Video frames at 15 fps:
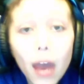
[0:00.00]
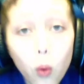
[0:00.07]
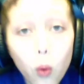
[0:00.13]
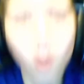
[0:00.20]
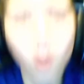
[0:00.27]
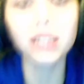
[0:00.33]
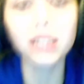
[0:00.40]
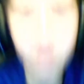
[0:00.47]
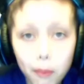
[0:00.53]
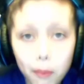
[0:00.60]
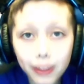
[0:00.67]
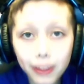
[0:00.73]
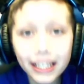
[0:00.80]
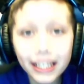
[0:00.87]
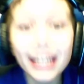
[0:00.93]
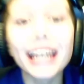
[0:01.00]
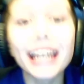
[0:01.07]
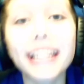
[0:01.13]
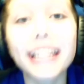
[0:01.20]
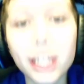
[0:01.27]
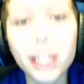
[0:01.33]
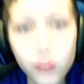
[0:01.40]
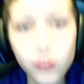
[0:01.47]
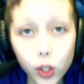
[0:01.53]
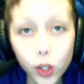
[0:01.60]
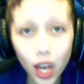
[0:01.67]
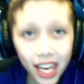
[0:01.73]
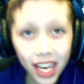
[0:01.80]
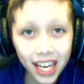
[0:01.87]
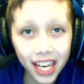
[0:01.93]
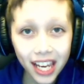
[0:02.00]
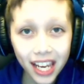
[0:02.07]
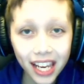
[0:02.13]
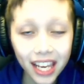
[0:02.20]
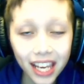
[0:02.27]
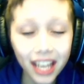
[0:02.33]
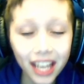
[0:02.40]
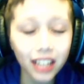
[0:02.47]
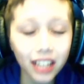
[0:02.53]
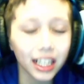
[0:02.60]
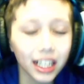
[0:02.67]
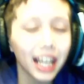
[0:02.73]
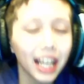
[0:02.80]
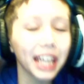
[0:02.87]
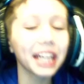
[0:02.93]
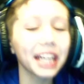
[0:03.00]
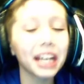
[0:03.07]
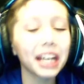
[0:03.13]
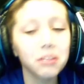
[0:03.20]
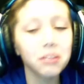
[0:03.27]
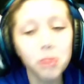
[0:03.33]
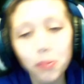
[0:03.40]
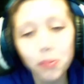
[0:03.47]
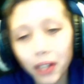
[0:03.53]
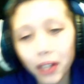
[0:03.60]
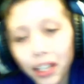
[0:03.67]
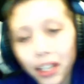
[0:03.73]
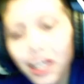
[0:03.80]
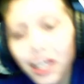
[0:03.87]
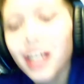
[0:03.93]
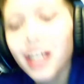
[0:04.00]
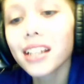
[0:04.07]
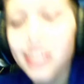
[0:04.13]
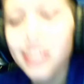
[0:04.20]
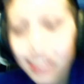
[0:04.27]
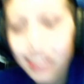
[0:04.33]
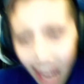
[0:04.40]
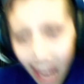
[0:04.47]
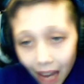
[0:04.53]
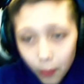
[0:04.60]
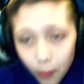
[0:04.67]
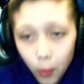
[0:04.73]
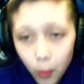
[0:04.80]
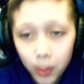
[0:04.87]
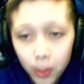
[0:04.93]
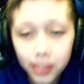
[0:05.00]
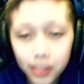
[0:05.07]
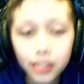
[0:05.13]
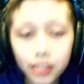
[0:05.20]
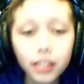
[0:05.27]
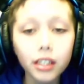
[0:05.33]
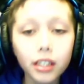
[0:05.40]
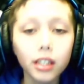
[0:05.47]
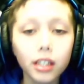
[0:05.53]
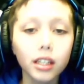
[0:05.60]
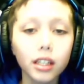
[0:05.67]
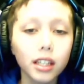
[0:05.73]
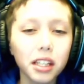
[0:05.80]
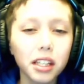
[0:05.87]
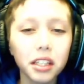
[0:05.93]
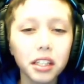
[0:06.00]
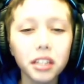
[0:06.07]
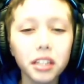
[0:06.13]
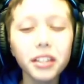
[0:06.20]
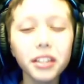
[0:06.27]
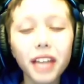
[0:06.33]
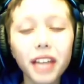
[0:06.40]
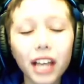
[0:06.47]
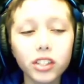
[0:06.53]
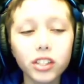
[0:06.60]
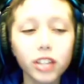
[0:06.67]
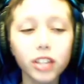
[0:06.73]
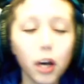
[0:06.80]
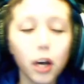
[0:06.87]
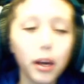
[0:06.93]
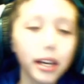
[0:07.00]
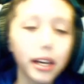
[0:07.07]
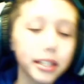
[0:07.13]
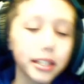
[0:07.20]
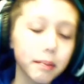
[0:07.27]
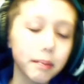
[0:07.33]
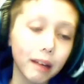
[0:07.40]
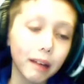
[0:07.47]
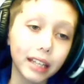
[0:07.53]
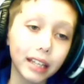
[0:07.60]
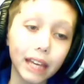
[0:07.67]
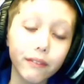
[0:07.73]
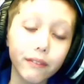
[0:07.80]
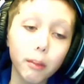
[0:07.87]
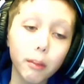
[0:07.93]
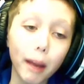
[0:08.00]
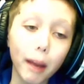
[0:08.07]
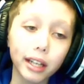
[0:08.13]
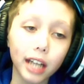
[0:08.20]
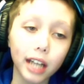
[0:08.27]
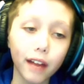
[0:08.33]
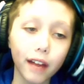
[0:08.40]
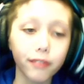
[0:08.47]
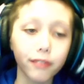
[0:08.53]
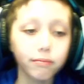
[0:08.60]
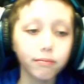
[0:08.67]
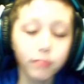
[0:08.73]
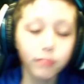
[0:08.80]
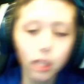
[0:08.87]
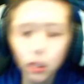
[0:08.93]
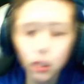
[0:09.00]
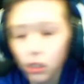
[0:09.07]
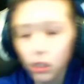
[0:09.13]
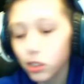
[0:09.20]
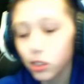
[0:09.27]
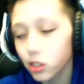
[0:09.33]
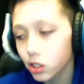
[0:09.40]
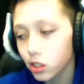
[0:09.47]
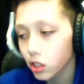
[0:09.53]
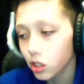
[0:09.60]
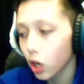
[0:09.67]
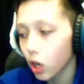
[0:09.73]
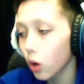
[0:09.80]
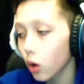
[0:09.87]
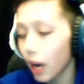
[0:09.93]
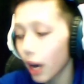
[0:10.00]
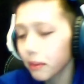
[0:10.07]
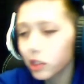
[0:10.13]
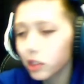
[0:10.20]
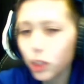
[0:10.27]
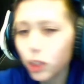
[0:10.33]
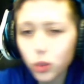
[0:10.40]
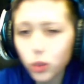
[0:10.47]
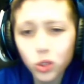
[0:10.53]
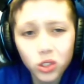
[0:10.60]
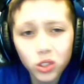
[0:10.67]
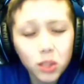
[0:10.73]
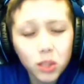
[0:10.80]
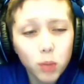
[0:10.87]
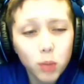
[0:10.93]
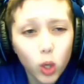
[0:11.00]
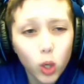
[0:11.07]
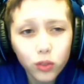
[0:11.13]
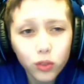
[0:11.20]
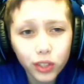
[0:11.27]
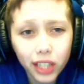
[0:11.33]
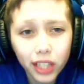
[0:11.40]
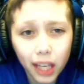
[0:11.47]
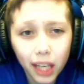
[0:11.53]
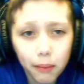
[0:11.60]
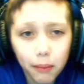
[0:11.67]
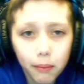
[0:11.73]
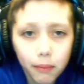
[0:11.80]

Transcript: What is up, everybody? In this video, and, and I will be playing Sky Wars. As you know, it is a, a game from Minecraft, so I'm just gonna do some codes for the game.